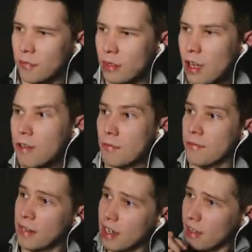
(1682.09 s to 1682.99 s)
Oh,
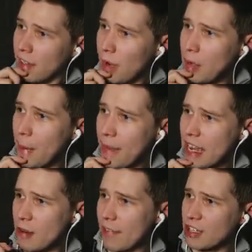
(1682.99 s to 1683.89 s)
and we appear
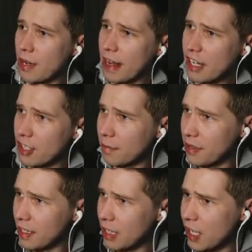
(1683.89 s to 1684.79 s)
to have a donation, but
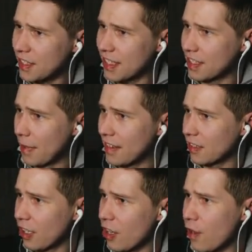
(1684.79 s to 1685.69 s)
the alert system
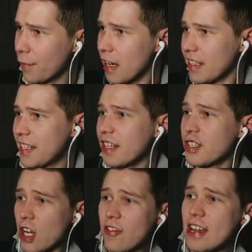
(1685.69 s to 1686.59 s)
hasn't gone off.
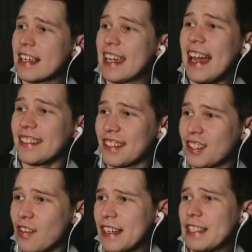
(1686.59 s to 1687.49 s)
Centurion Cat has
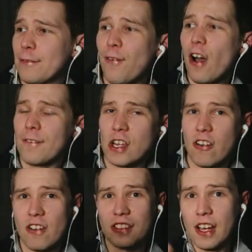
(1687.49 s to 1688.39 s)
donated
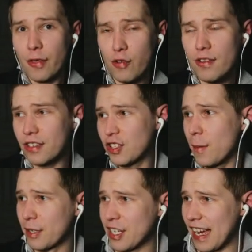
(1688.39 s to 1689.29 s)
€5 through the
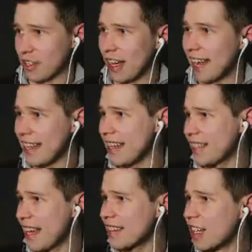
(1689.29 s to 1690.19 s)
super chat, and he
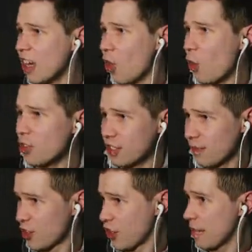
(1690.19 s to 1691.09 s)
says, awesome
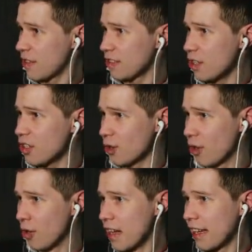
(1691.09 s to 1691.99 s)
stream as
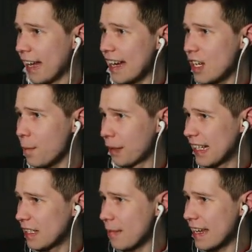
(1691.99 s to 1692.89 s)
usual. Can you
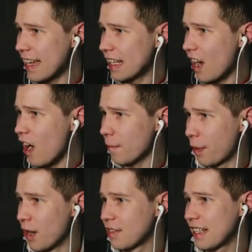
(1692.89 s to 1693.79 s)
please make a guard
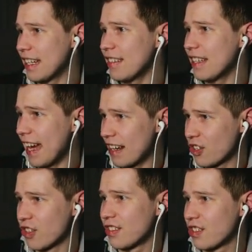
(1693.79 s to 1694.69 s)
post in the
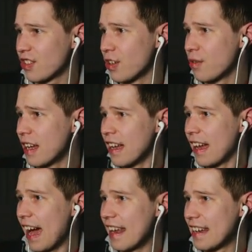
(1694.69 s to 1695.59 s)
entrance soon
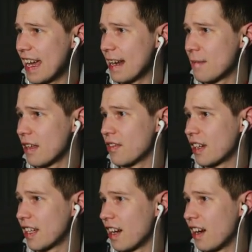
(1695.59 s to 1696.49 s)
and name the
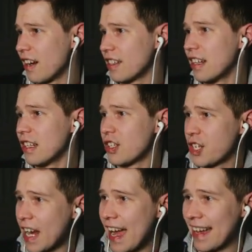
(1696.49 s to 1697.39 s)
guard
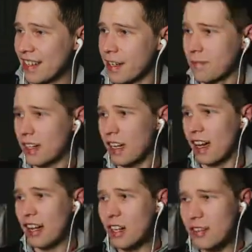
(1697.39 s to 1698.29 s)
Chad?
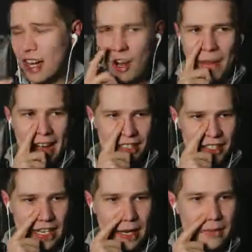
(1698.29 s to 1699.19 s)
I don't know about actually
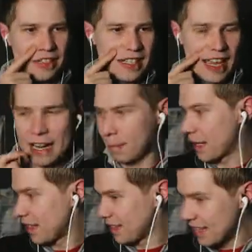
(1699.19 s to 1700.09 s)
naming the
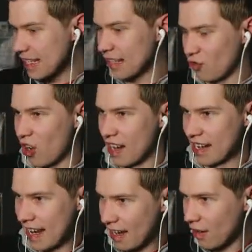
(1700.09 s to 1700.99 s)
NPCs right
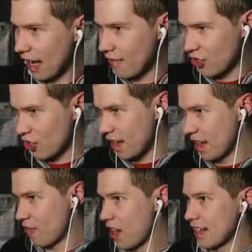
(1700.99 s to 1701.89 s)
now. I haven't tried
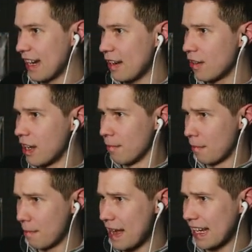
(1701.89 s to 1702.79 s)
that right now,
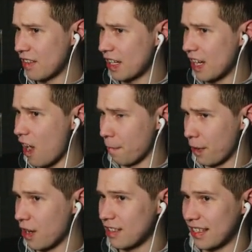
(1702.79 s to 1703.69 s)
but making the guard
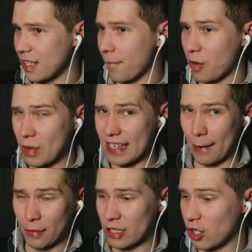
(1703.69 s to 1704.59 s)
post is something we
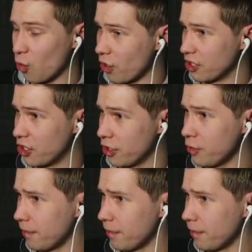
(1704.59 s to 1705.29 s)
definitely do want to do.